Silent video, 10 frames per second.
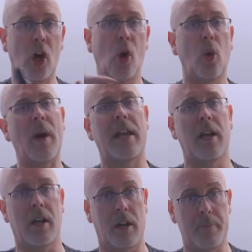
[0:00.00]
the whole way
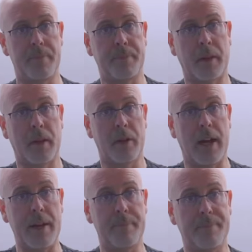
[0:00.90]
along,
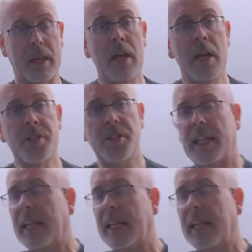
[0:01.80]
right? So the